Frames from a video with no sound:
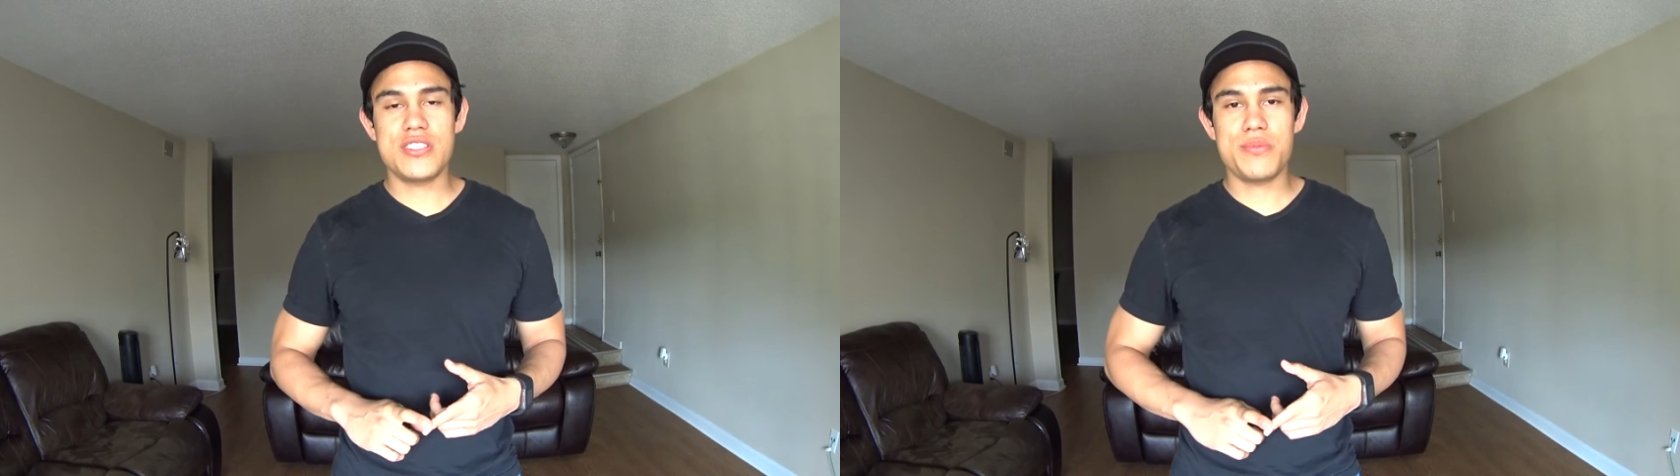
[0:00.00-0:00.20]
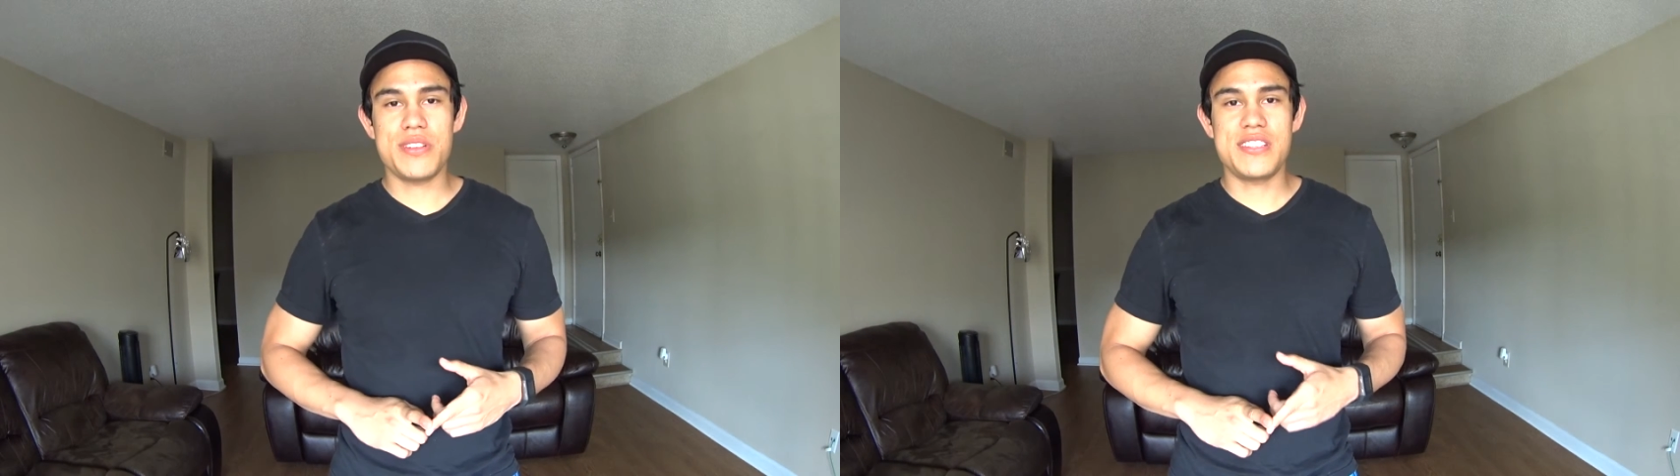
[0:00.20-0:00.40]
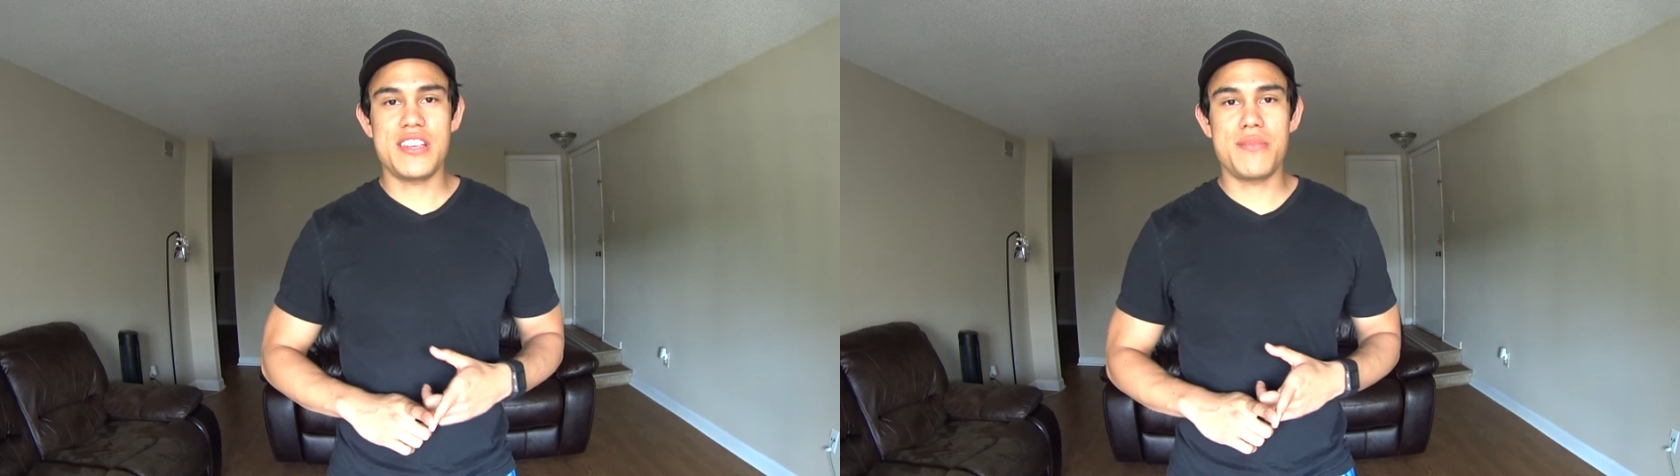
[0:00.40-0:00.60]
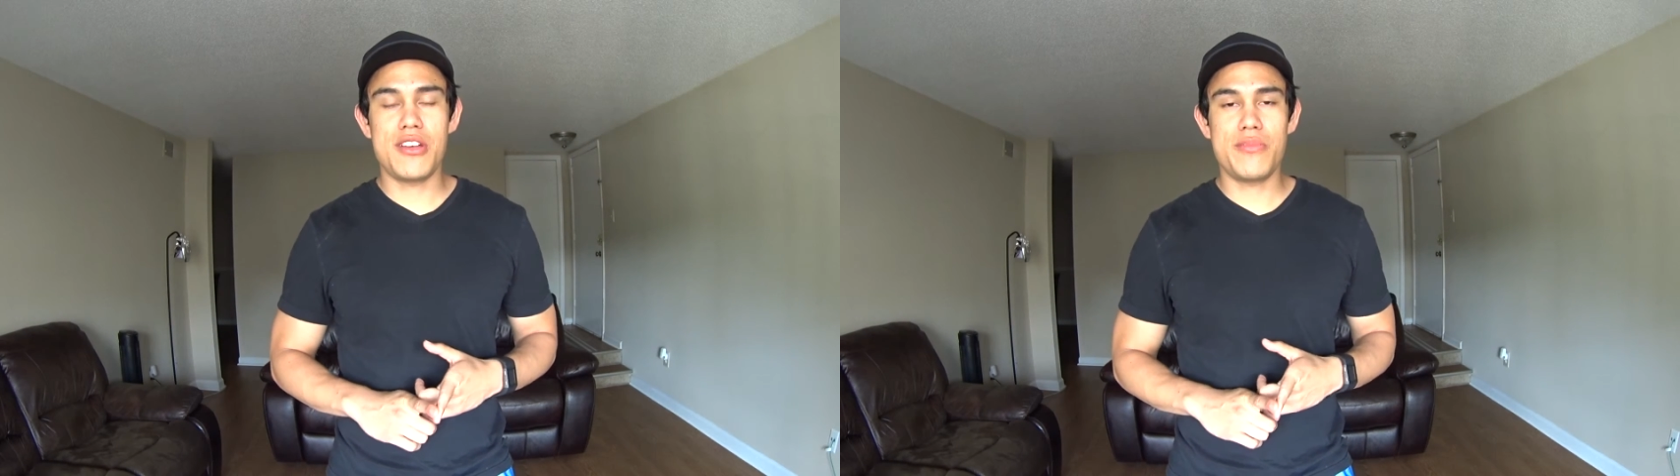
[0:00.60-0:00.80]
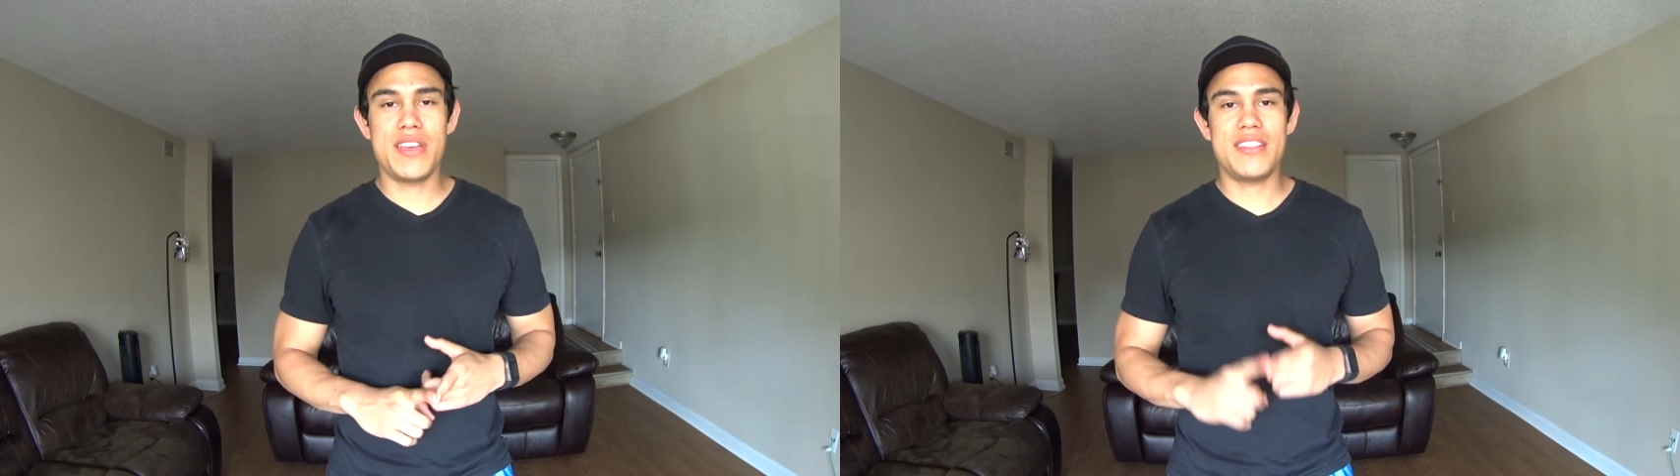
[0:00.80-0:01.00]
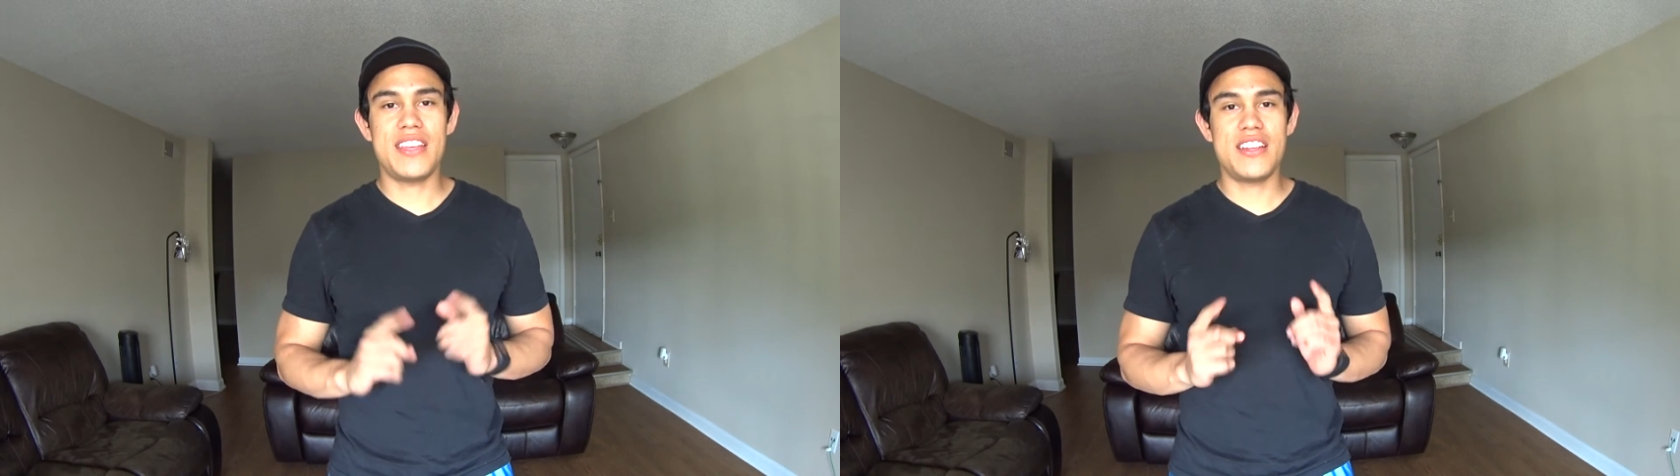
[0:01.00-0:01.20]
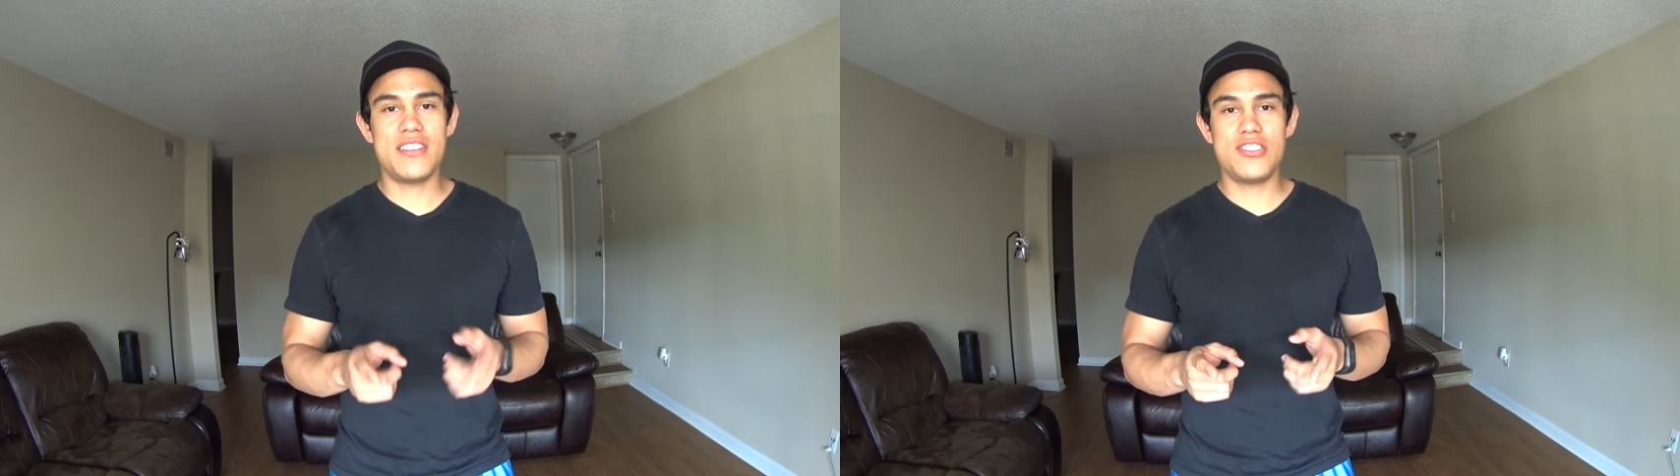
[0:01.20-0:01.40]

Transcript: please email me at that